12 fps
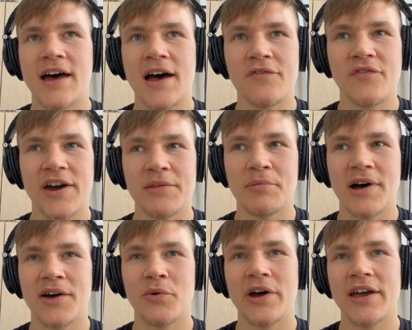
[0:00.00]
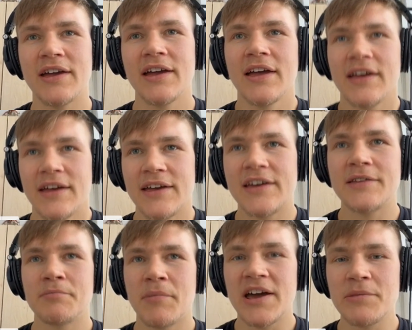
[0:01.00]
I fight my way,
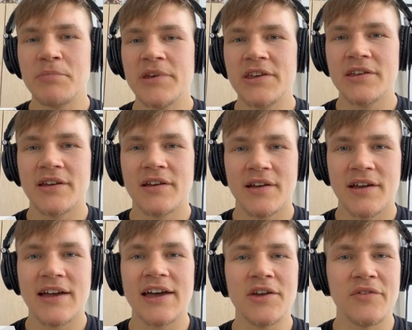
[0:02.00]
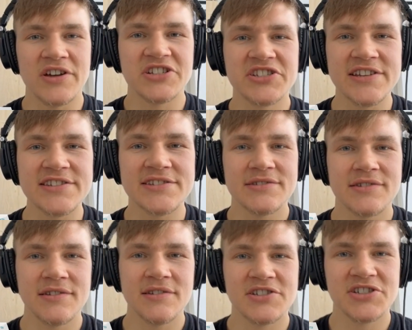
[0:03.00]
it might be kind of a
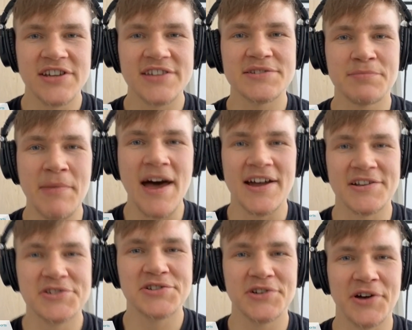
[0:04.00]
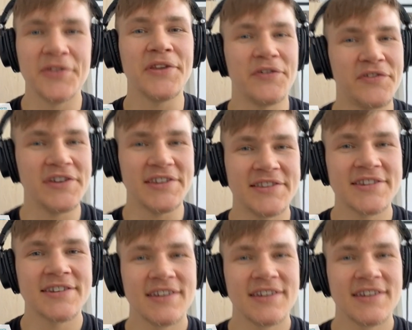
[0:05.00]
chess match on the feet.